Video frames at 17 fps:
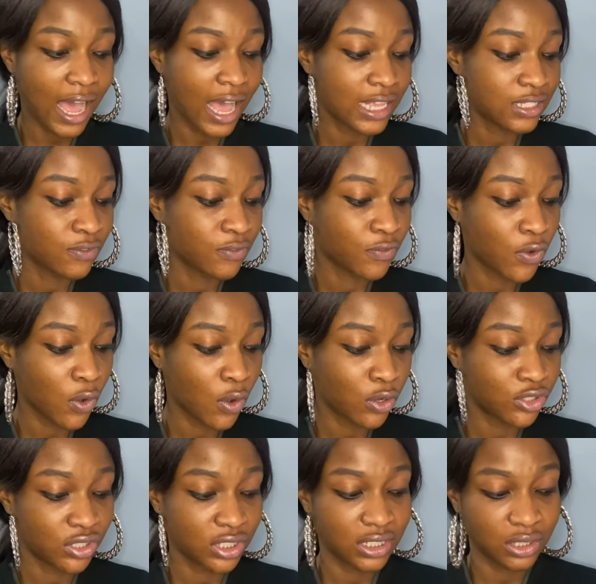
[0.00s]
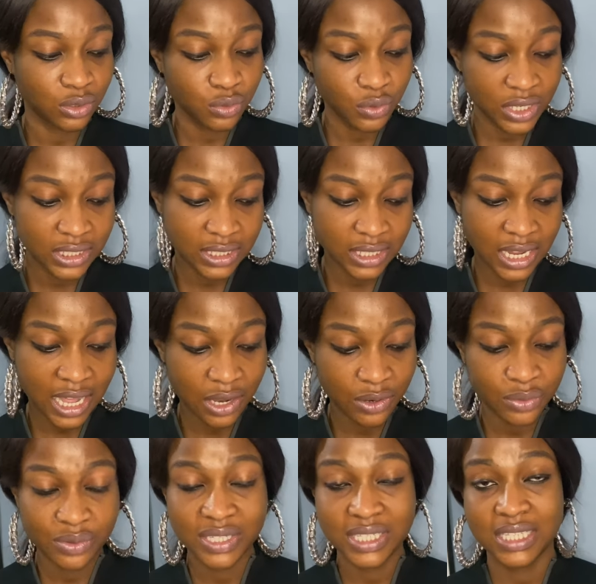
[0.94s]
has 420
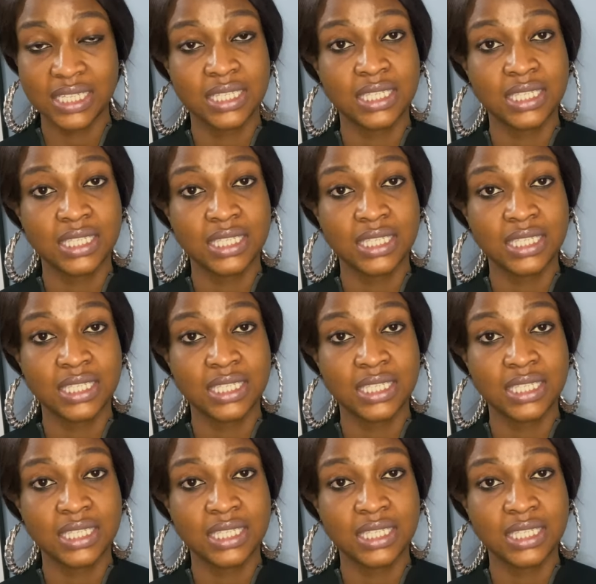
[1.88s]
calories and